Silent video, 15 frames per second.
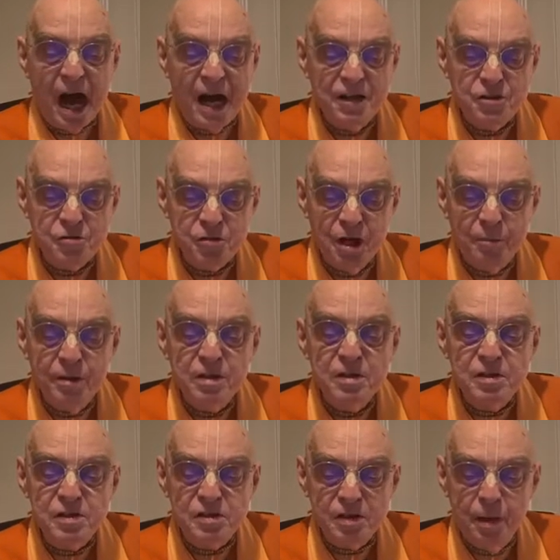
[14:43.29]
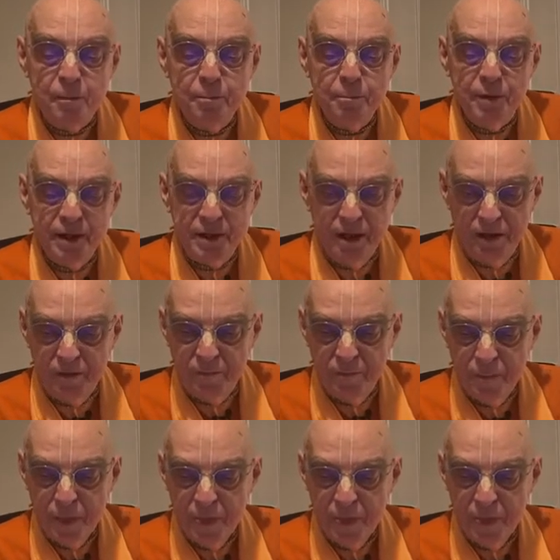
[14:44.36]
Ashrama Sampada.